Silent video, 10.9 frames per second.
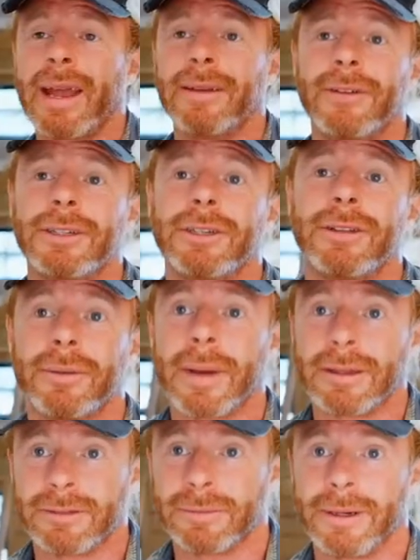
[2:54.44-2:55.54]
had a vision they're
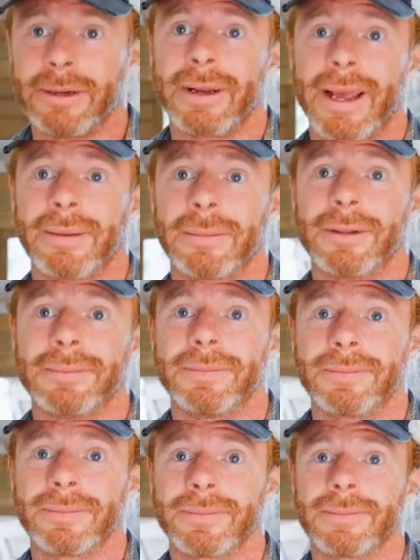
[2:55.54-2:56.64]
my spirit animal.
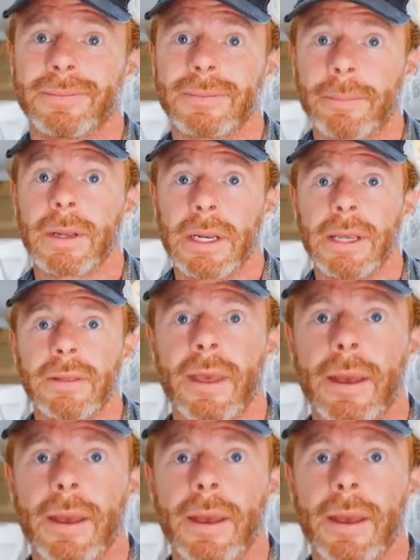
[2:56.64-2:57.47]
I'm gonna eat